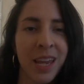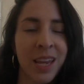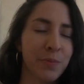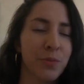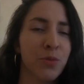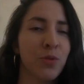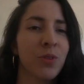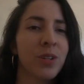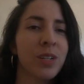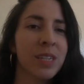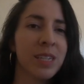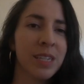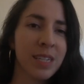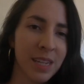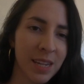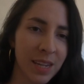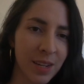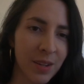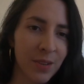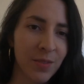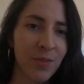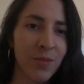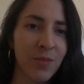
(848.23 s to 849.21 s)
The more
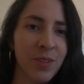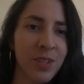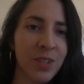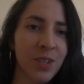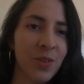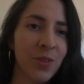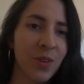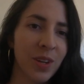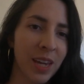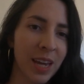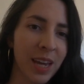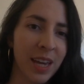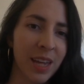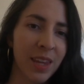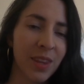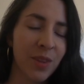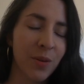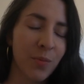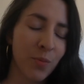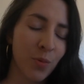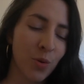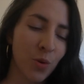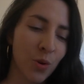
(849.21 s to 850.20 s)
saves you get,
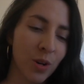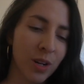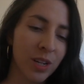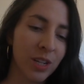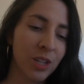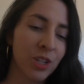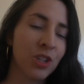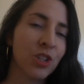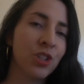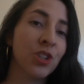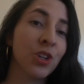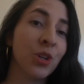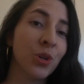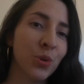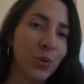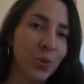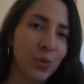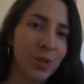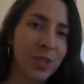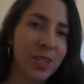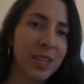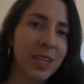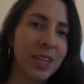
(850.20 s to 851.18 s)
the more it
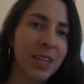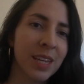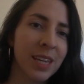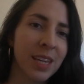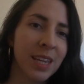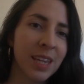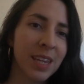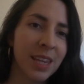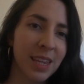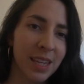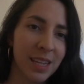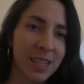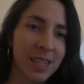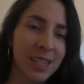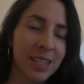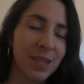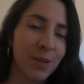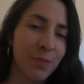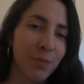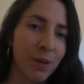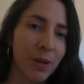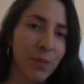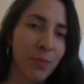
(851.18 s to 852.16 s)
shows this
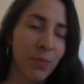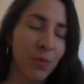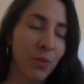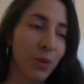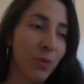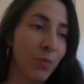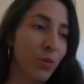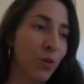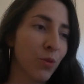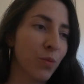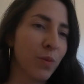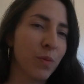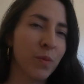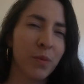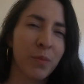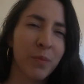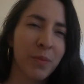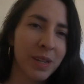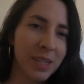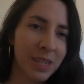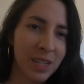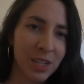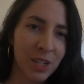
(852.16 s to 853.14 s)
to people, the more people
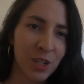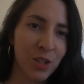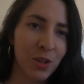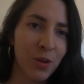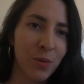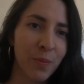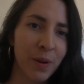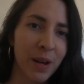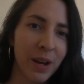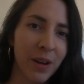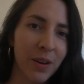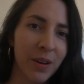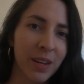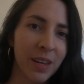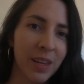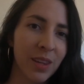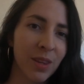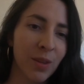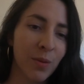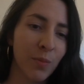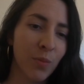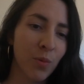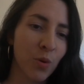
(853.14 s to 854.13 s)
message you about
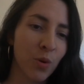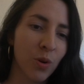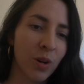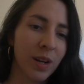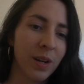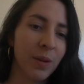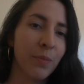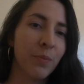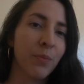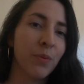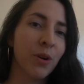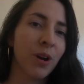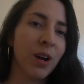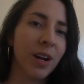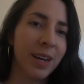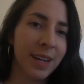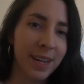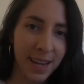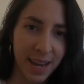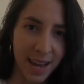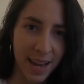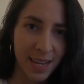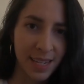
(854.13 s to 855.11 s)
it, the more it
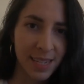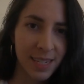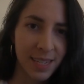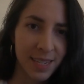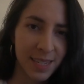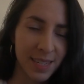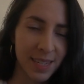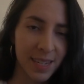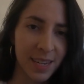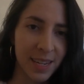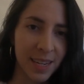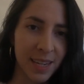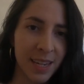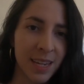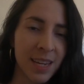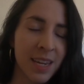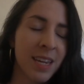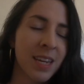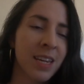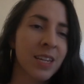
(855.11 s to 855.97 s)
broadcasts it.